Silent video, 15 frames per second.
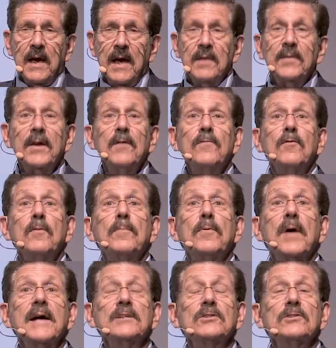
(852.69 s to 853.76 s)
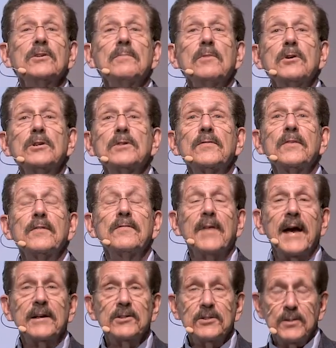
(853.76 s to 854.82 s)
And therefore, prices emerge for the
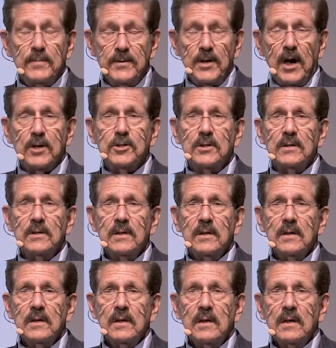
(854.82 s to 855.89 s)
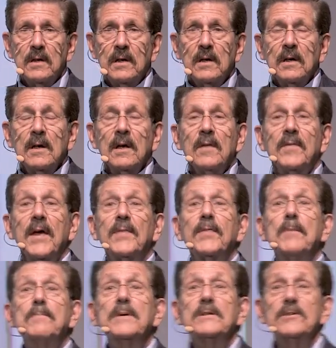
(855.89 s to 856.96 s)
factors of production that
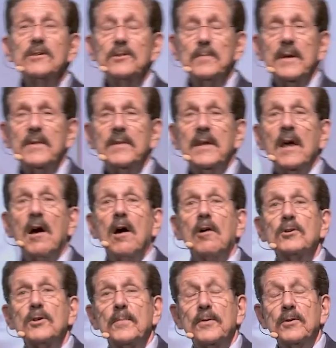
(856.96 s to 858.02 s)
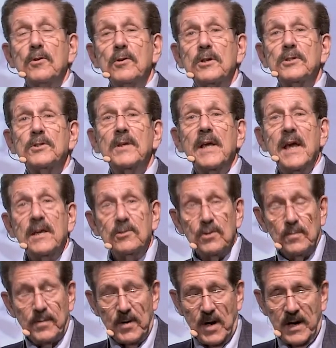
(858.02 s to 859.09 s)
the businessmen, the entrepreneurs, the
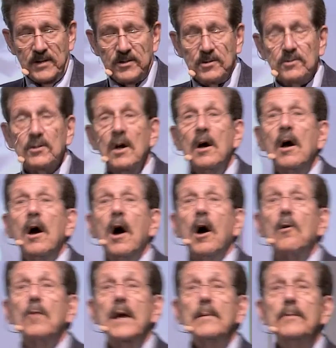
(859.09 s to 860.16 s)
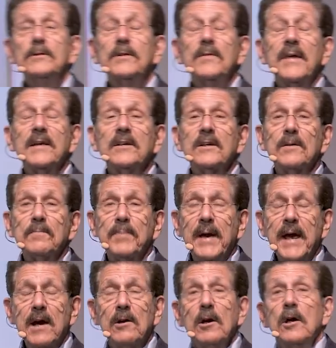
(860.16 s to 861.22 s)
enterprisers are able to then
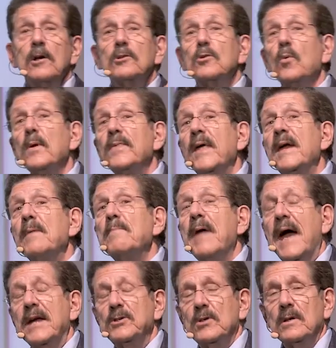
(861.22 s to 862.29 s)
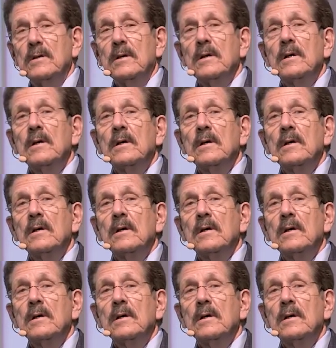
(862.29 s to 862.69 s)
compare to what they imagine,